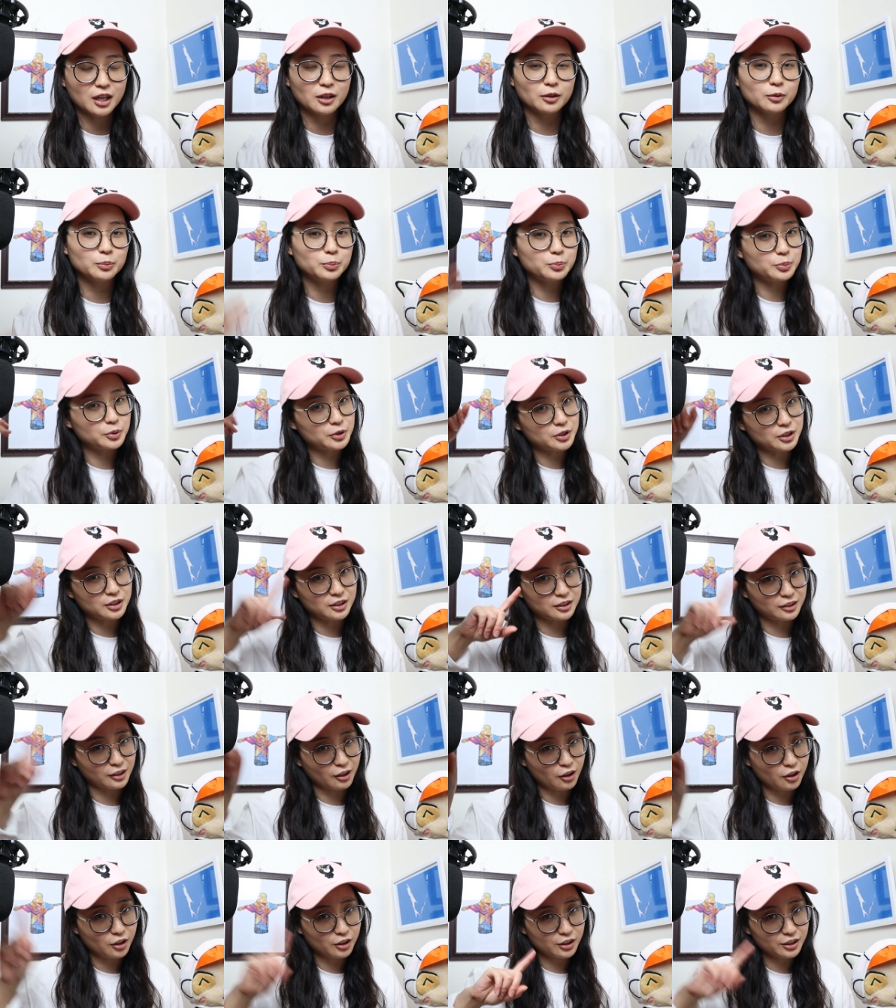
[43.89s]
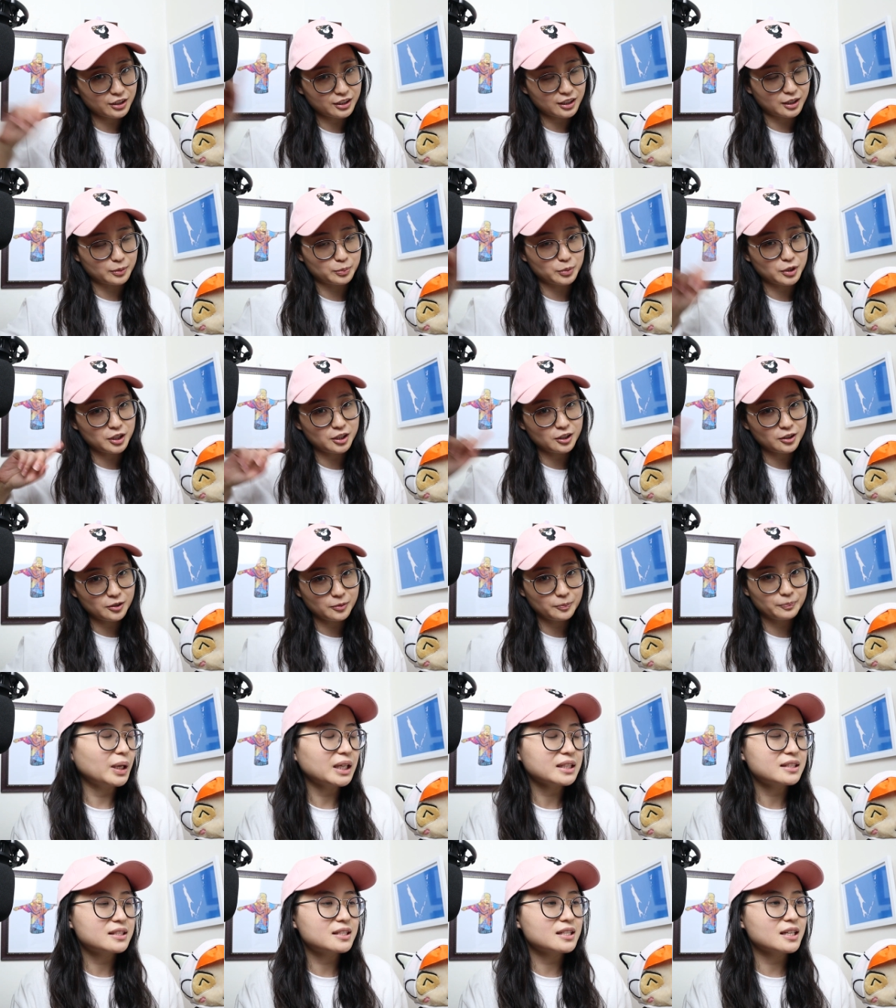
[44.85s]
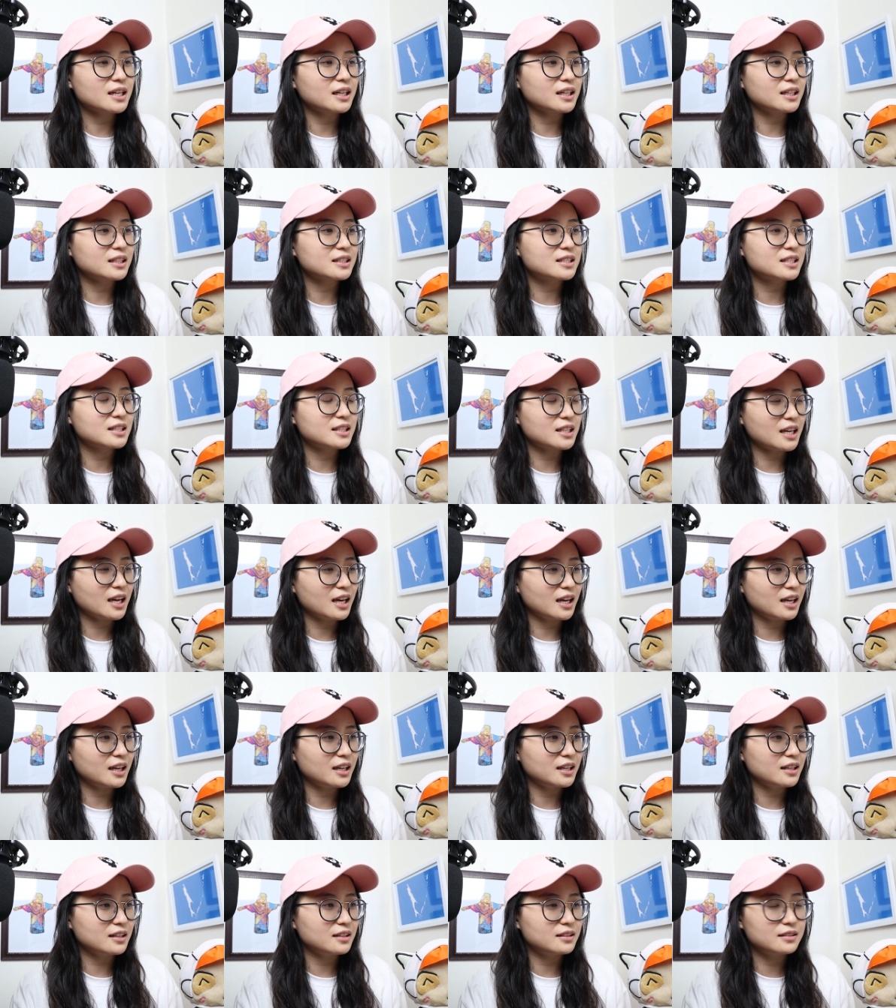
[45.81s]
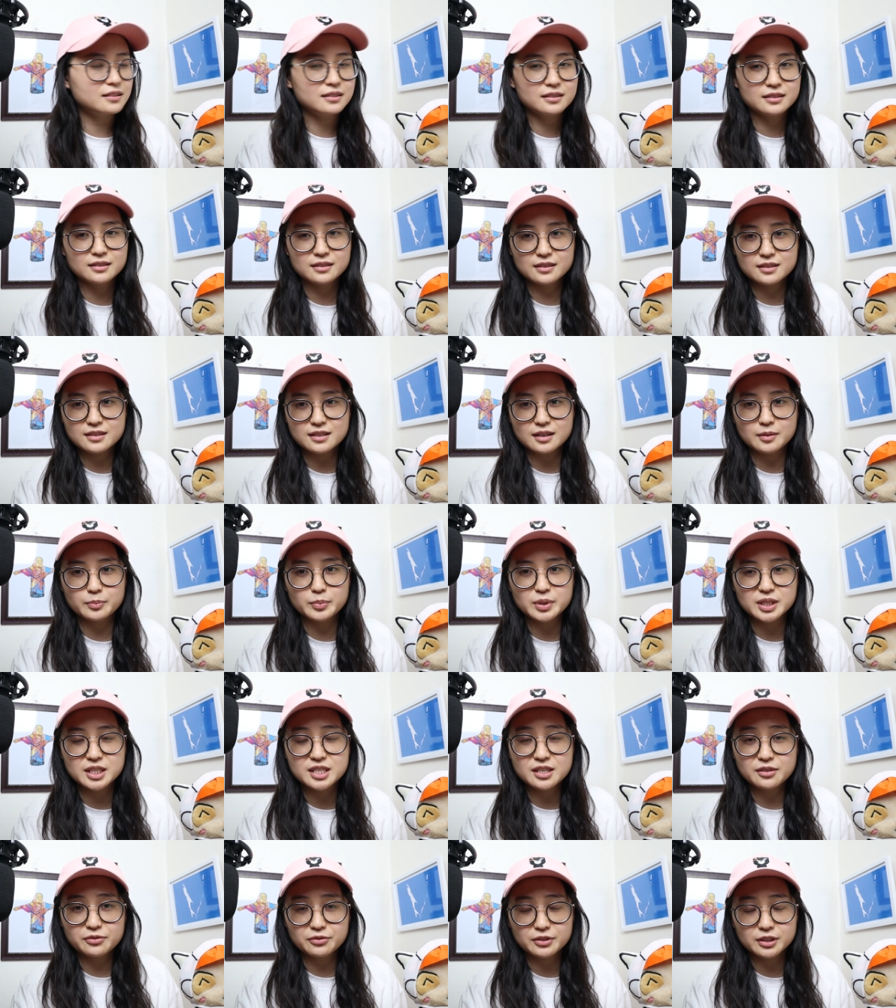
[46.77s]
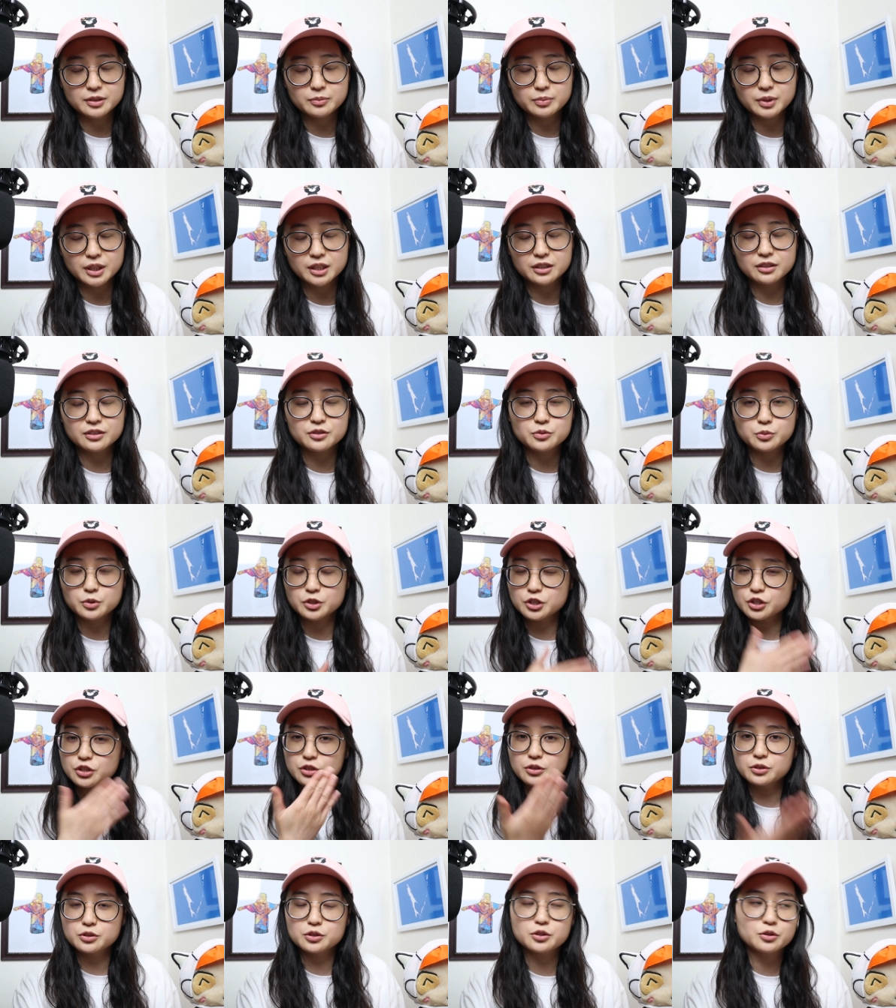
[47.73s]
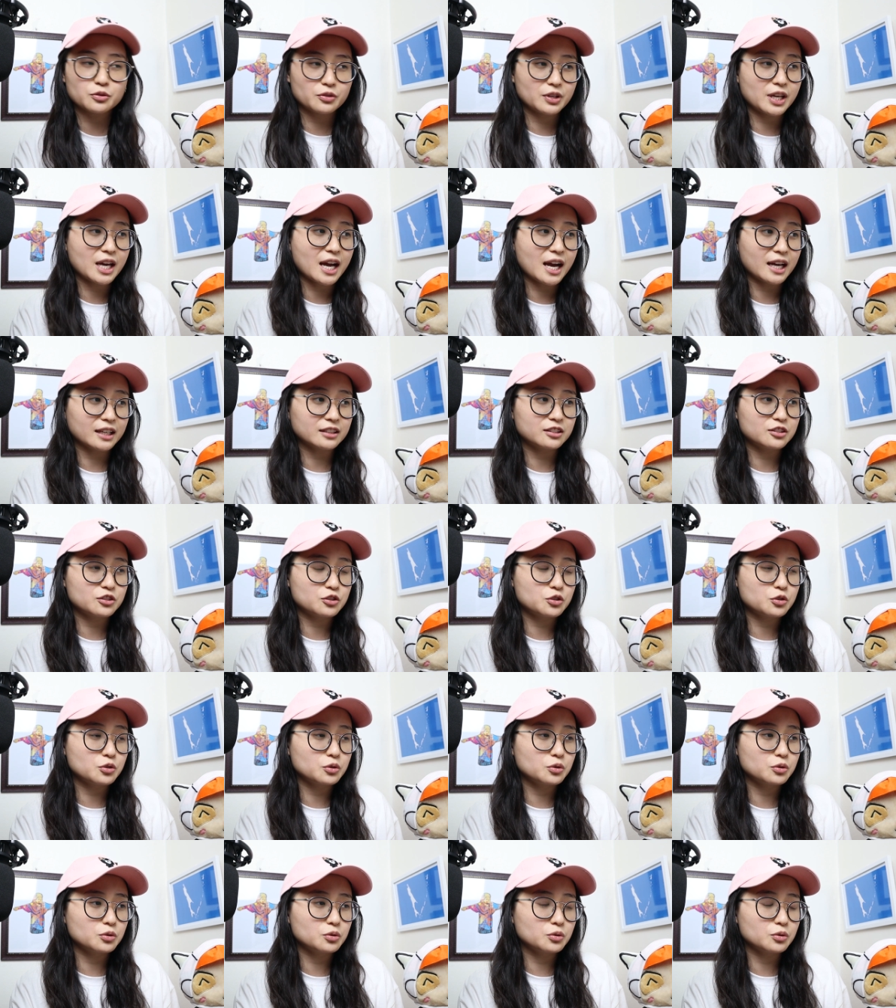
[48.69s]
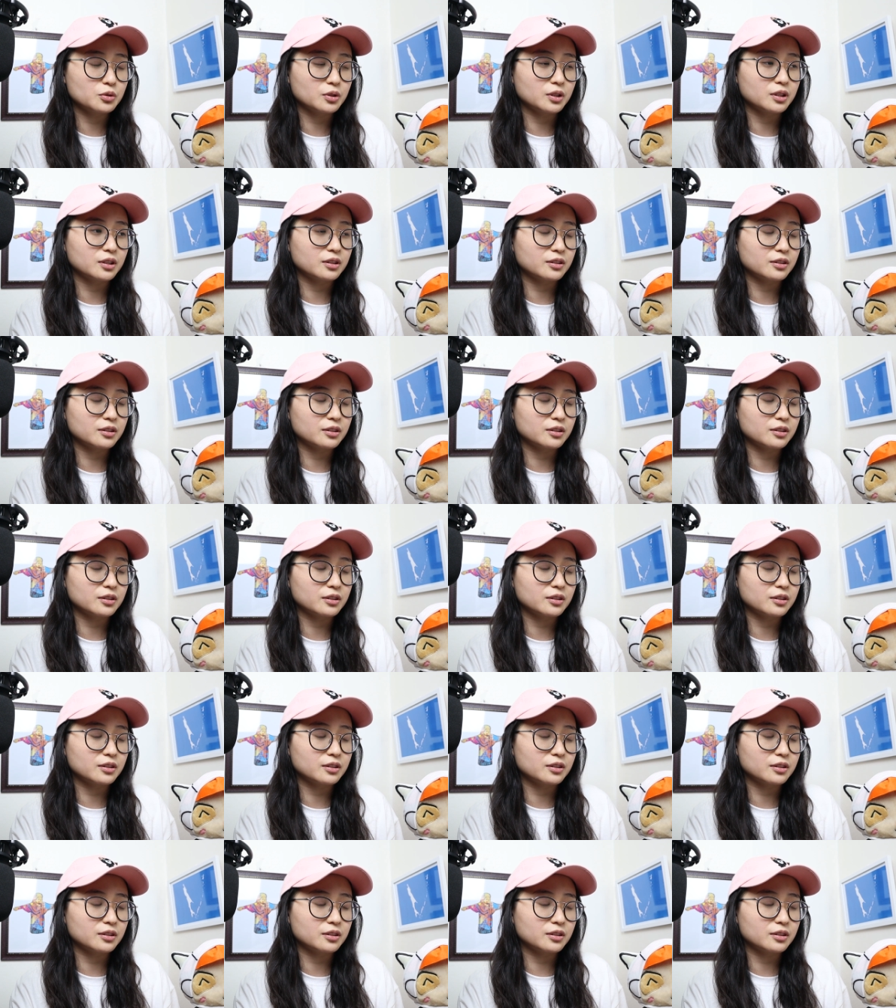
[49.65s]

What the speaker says: I'll put it in the card up here. But today is a bit different because we're just going to react to